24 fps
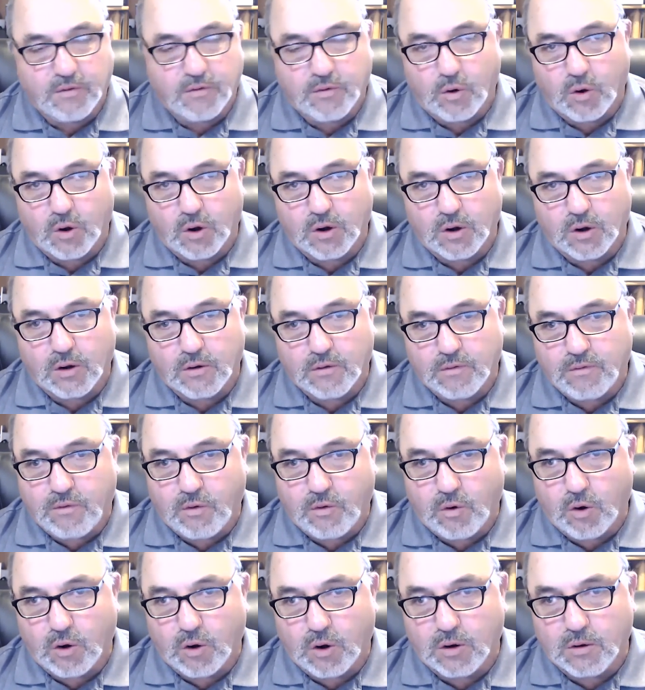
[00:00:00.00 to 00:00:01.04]
for
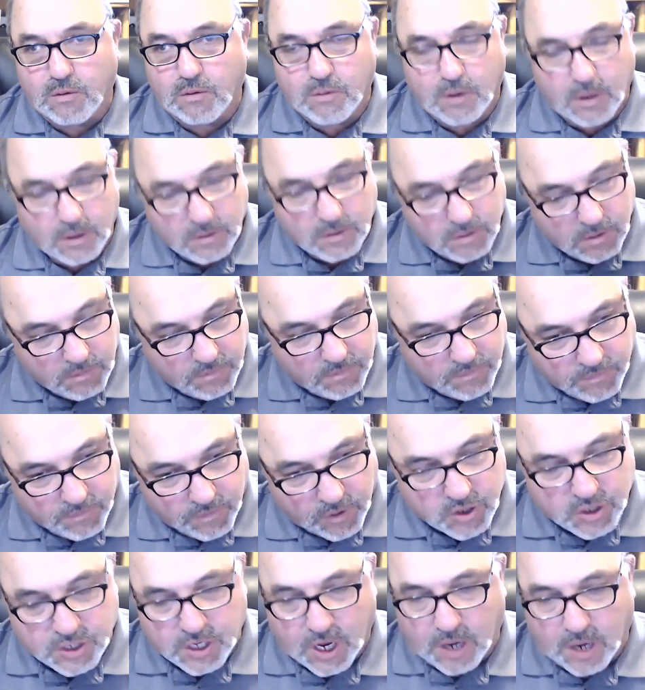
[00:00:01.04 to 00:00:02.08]

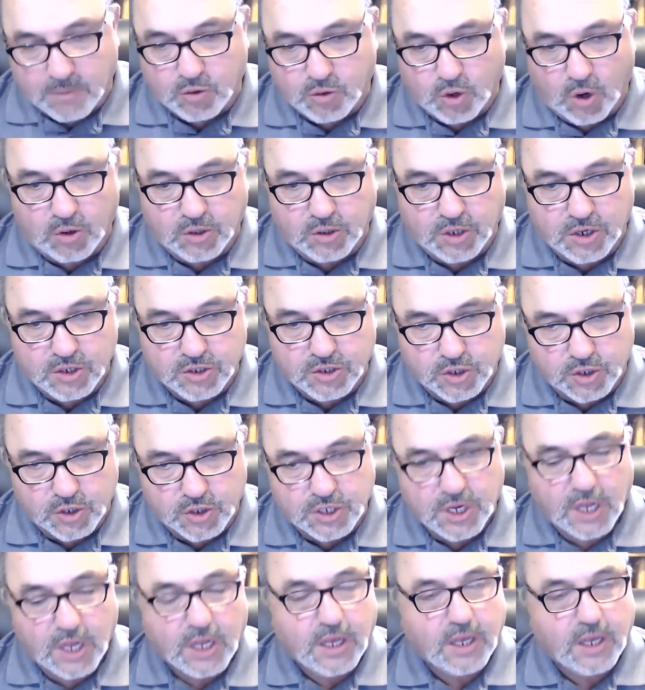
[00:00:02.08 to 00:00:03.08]
first-time drone users.